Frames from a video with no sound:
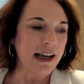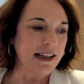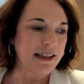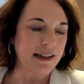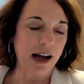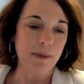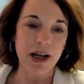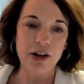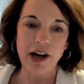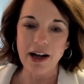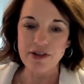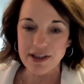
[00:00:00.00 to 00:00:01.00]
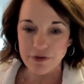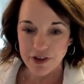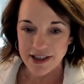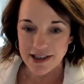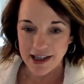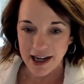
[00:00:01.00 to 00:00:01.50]
it did not matter how
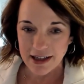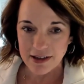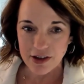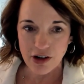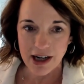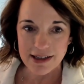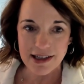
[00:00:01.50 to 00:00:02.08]
sophisticated their